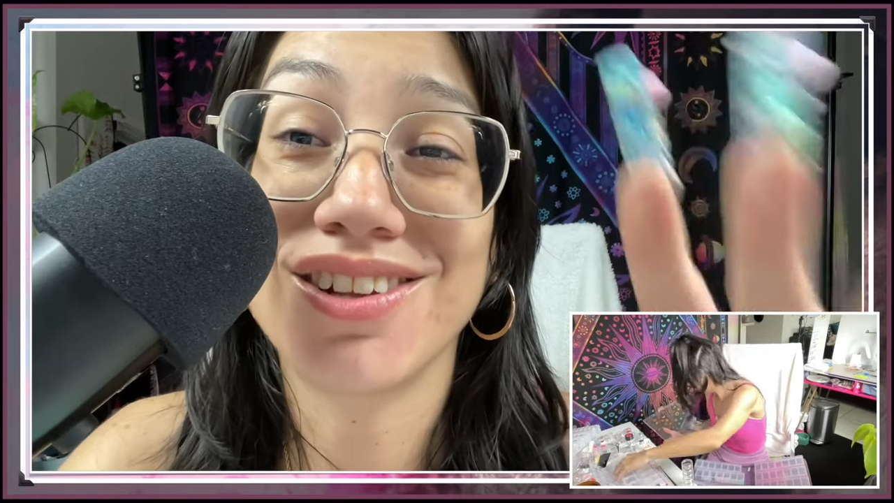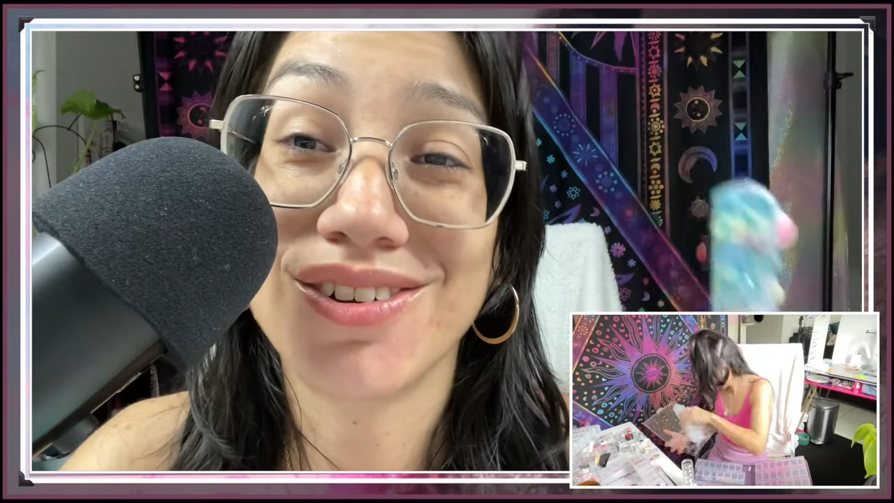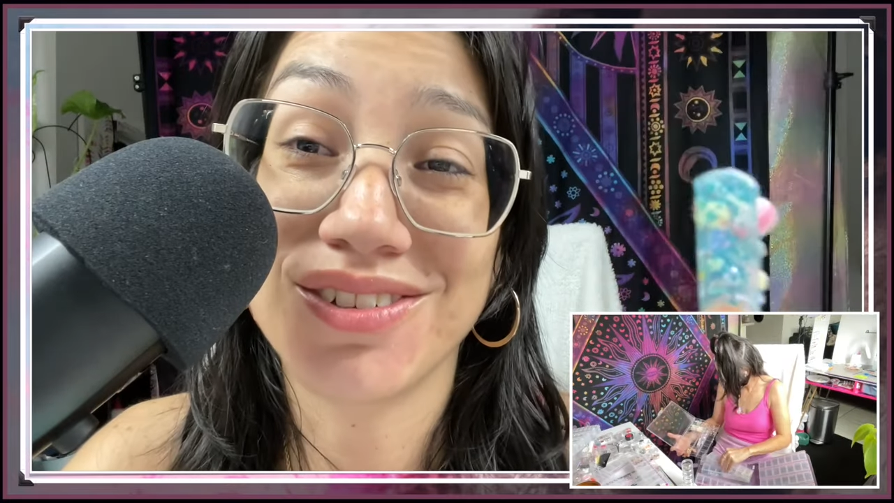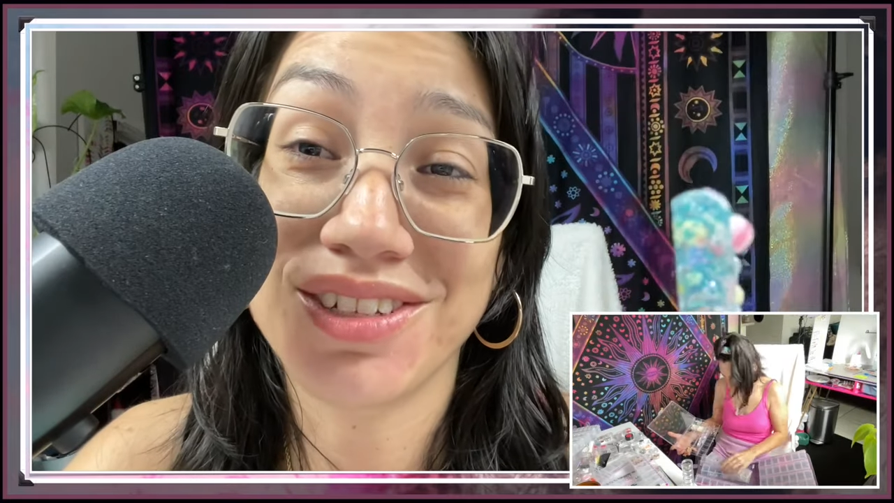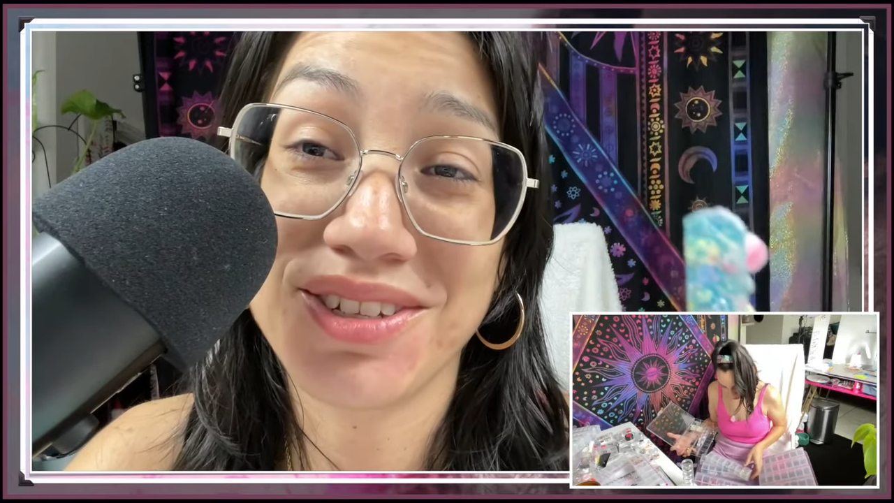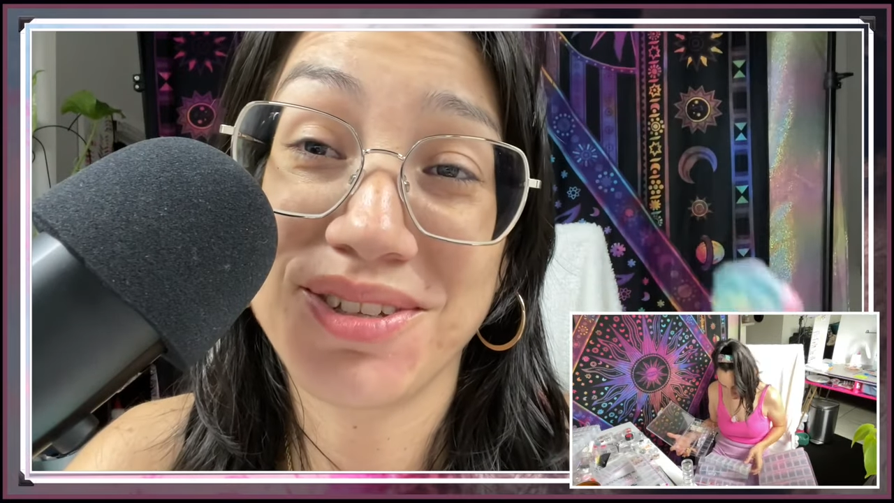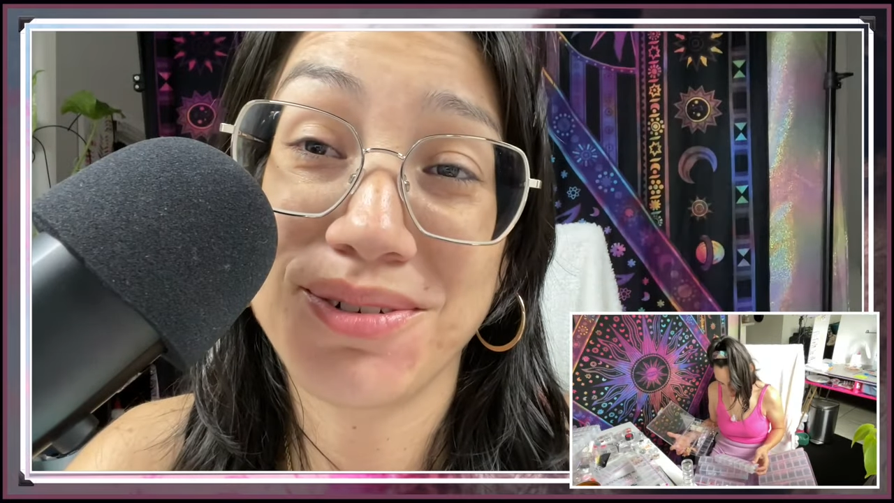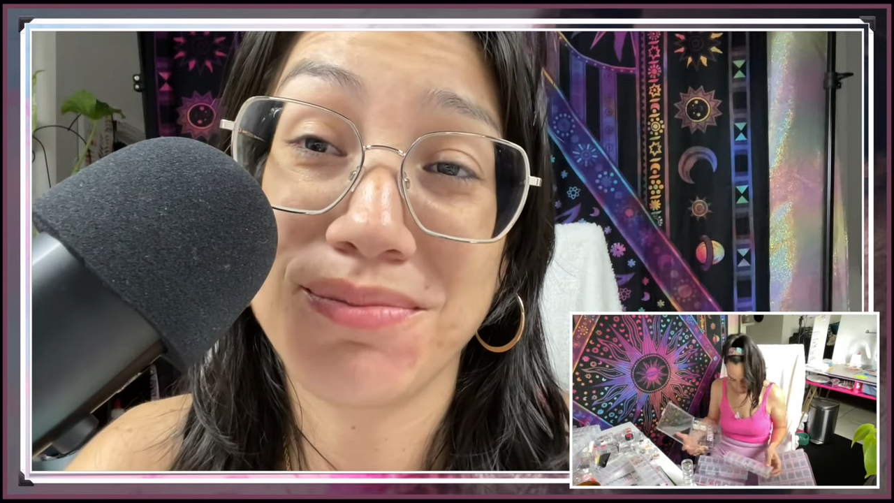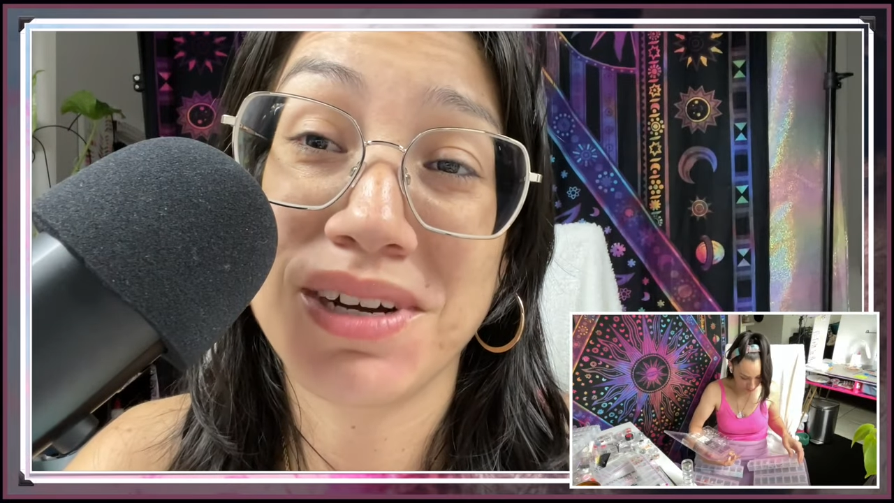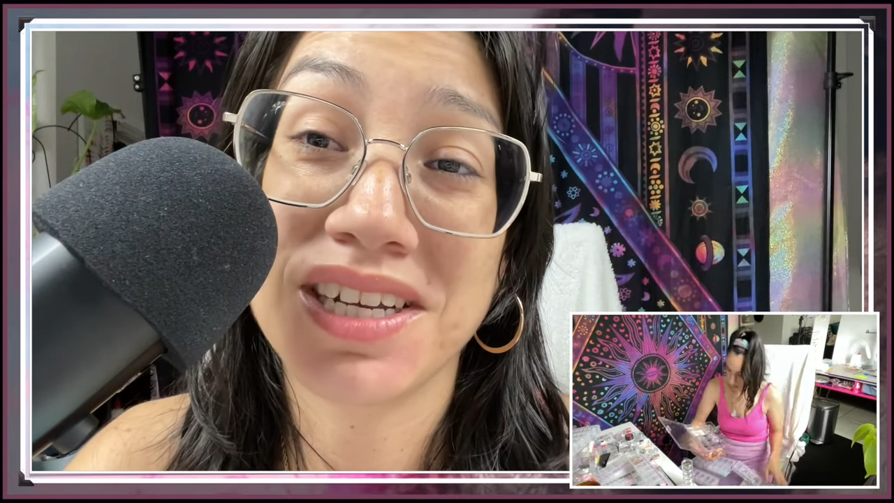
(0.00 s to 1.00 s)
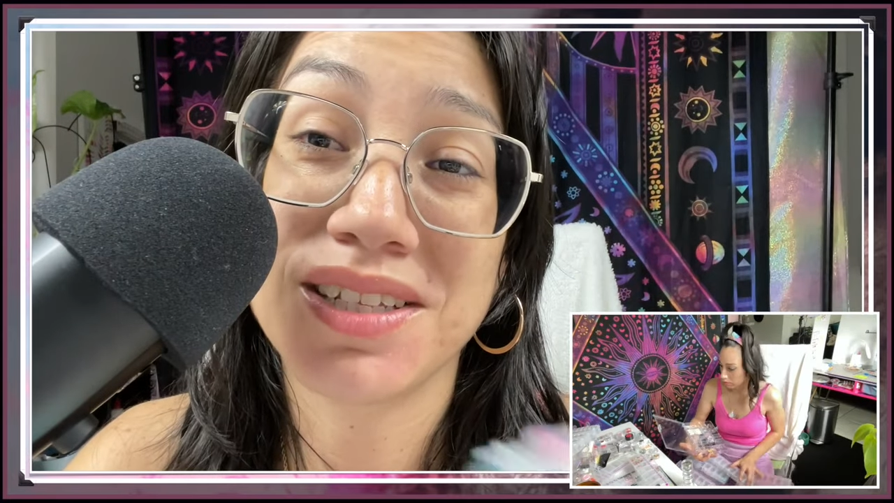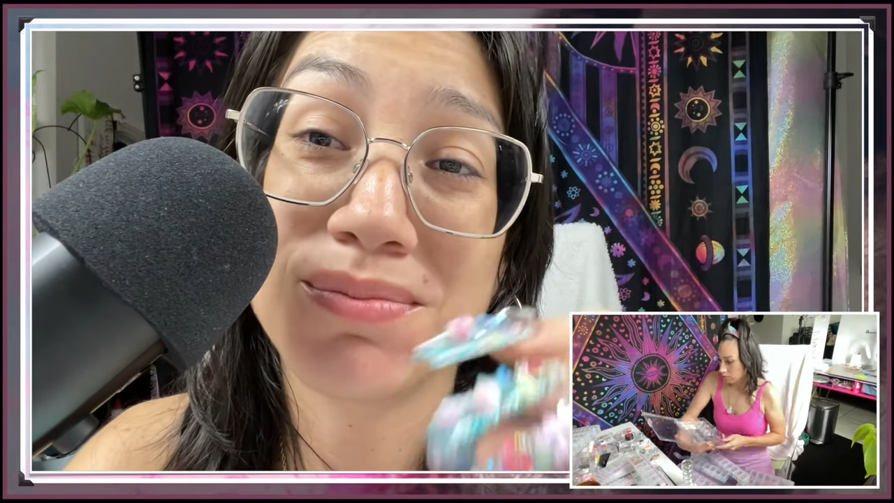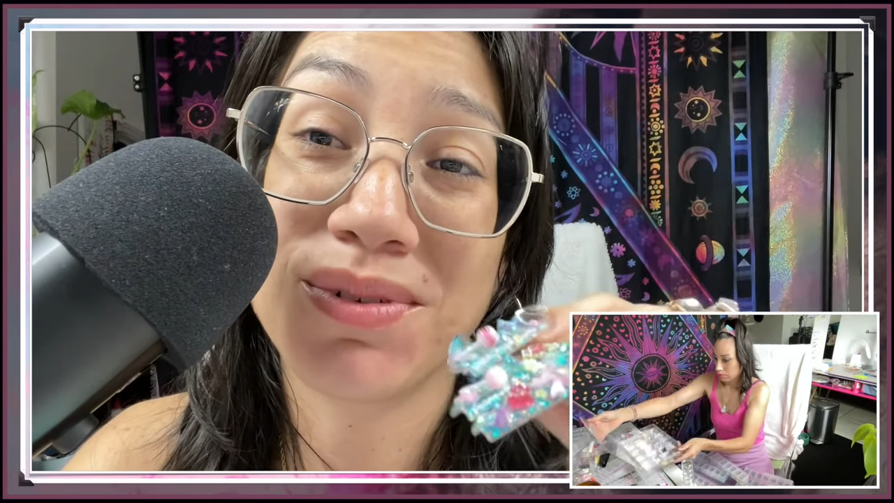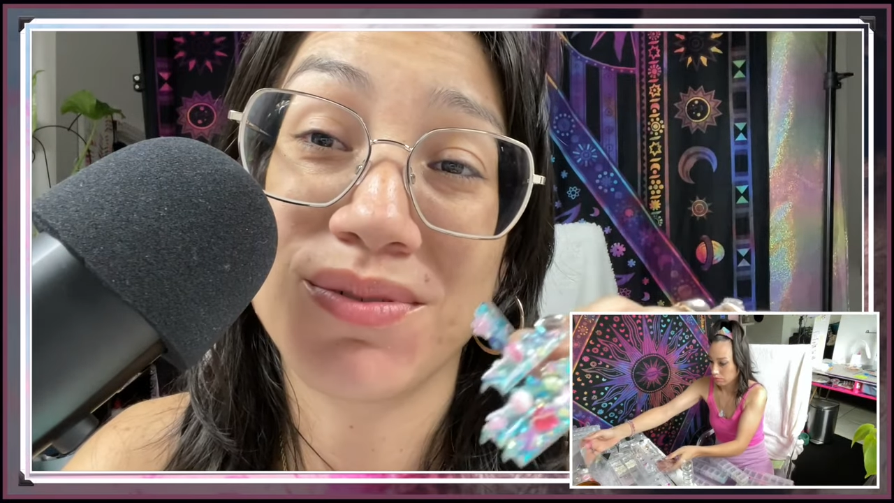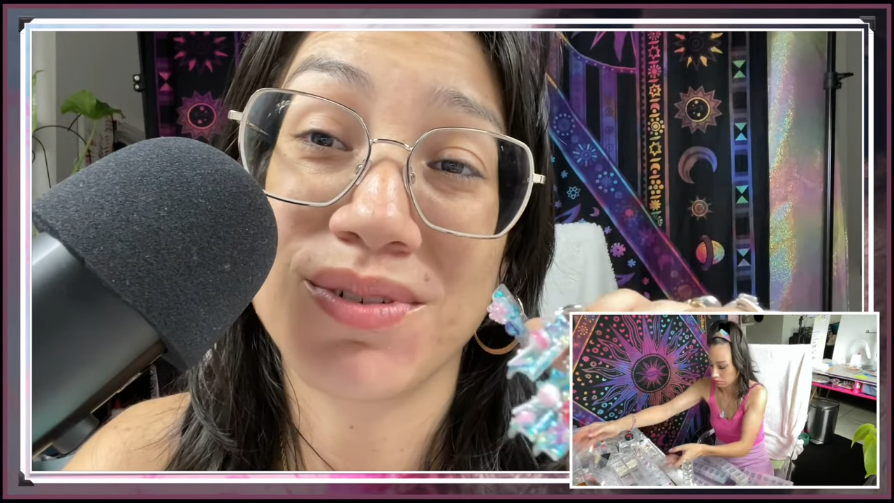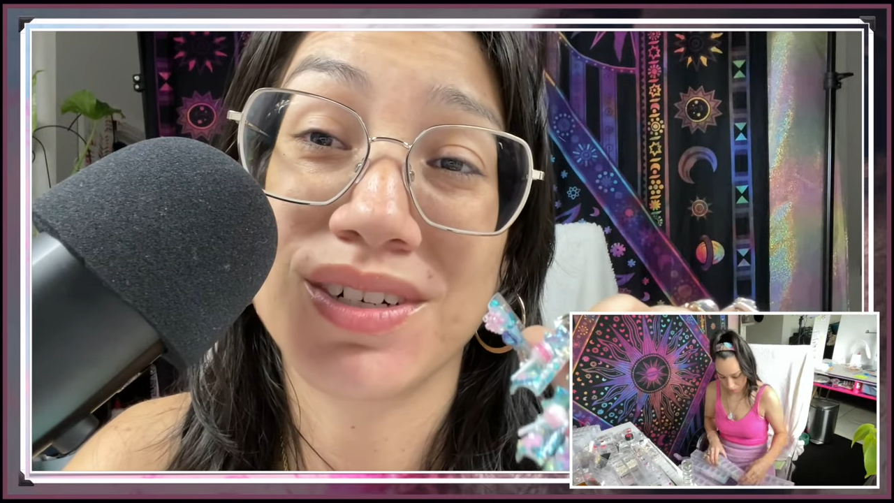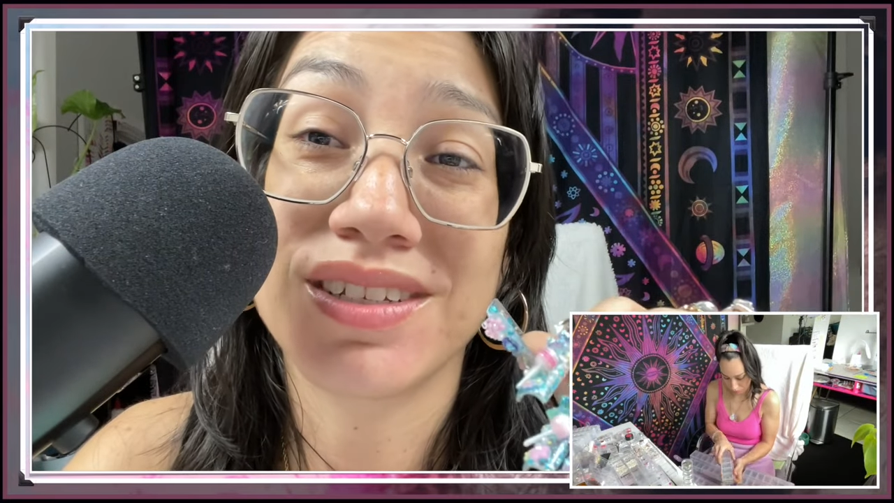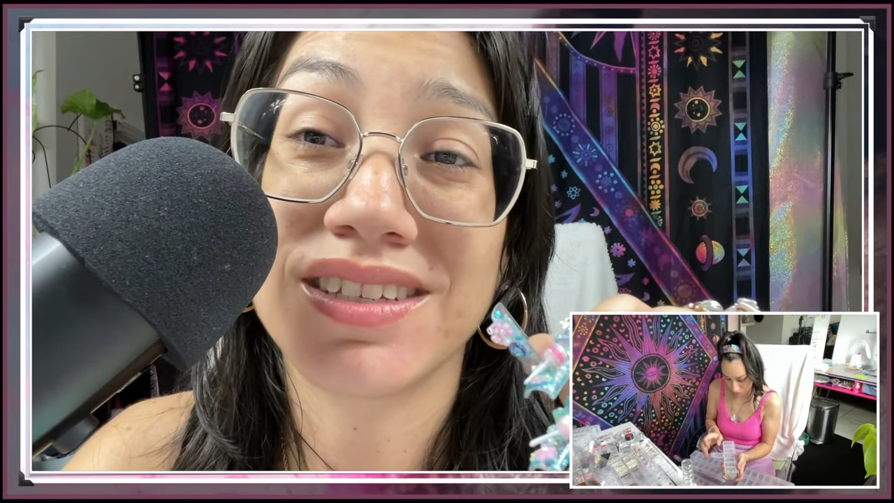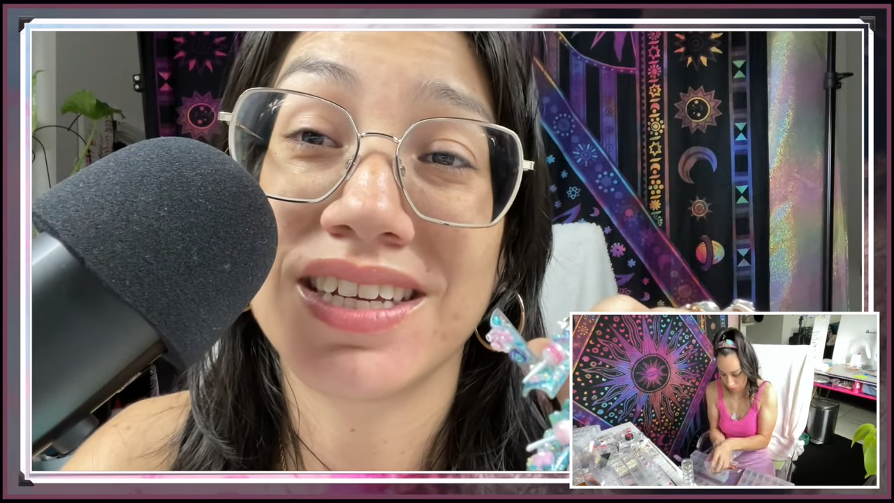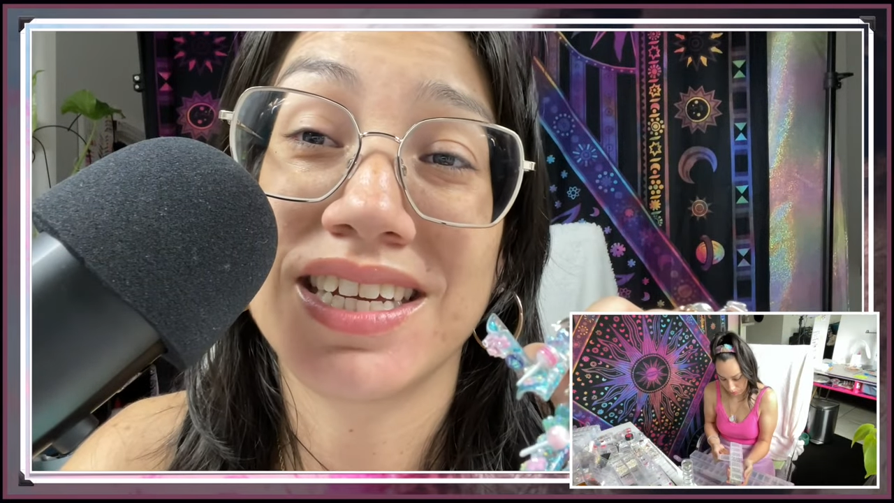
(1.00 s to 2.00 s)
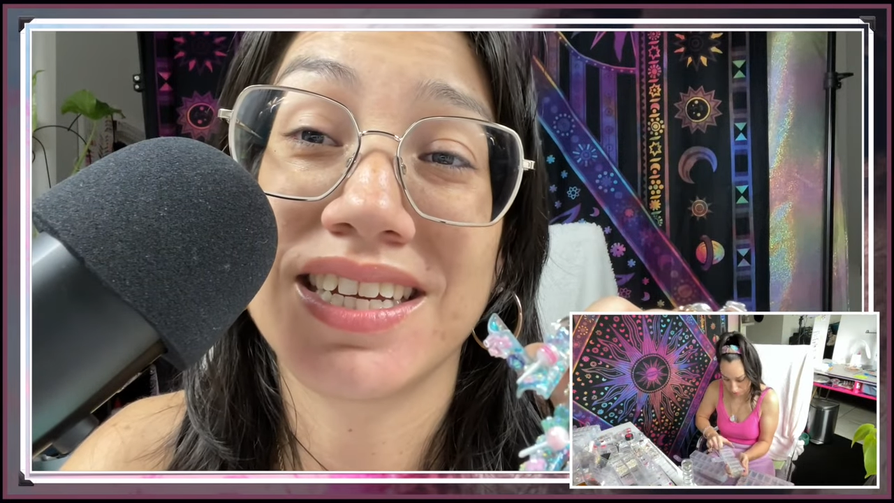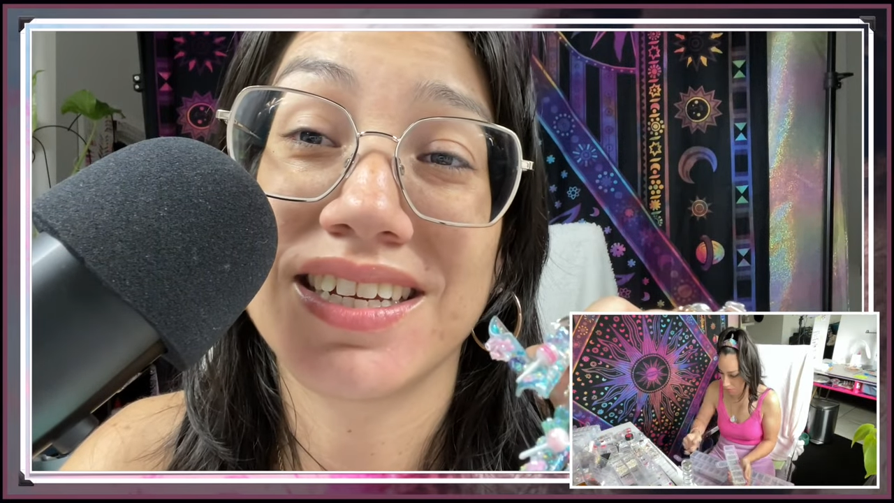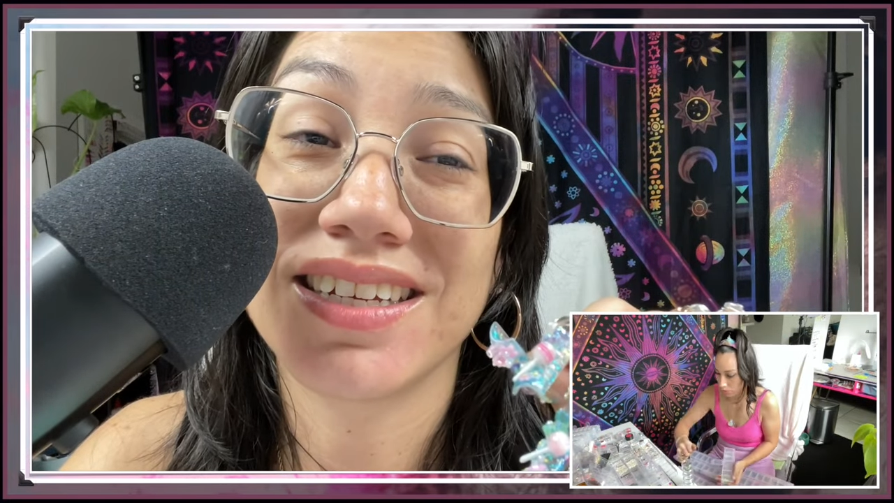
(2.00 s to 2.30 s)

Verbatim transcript: only two bites before it's like,